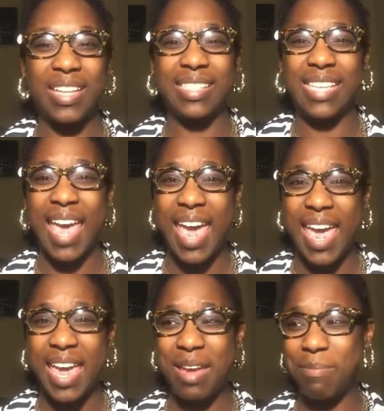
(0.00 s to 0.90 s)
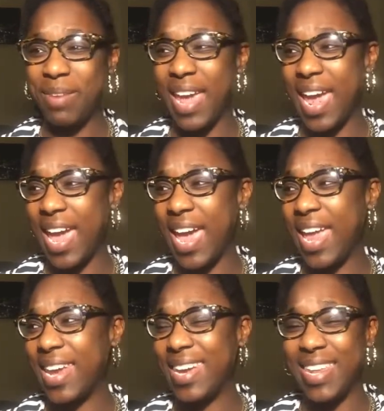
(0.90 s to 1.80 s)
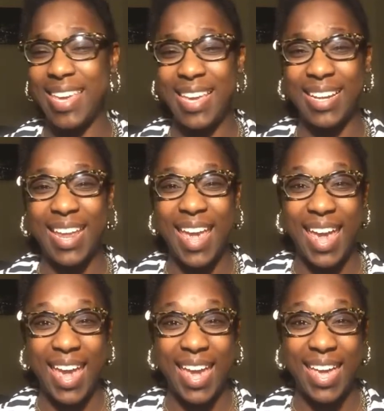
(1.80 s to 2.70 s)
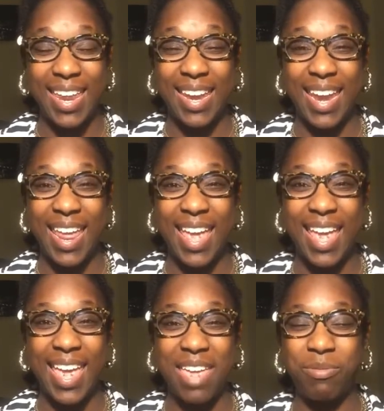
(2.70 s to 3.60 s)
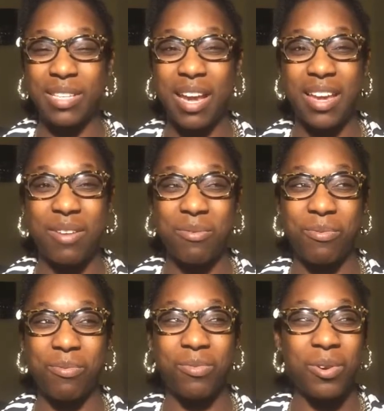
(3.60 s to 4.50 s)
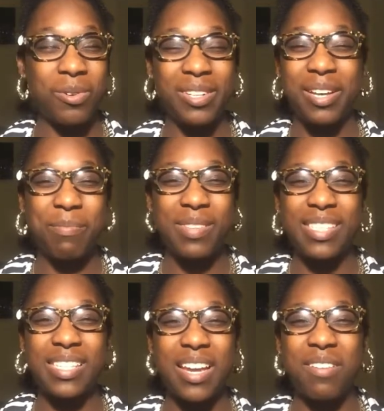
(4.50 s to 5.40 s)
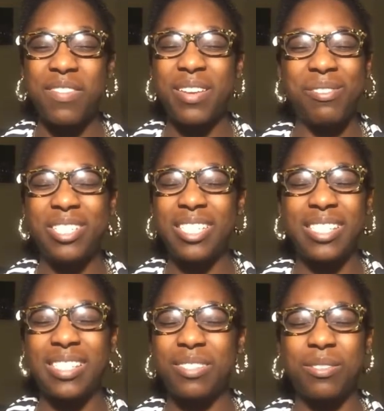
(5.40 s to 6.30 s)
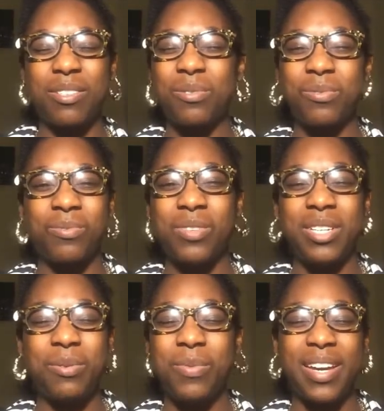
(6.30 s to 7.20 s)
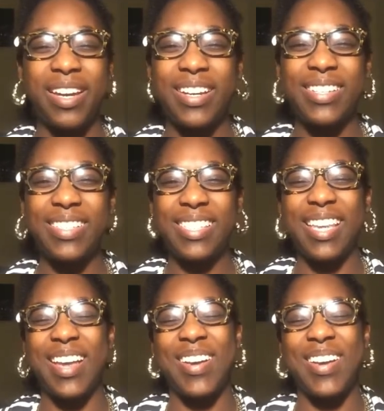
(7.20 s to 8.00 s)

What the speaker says: tamed and neat, and it was like rolled up and stuff. It was just really weird. So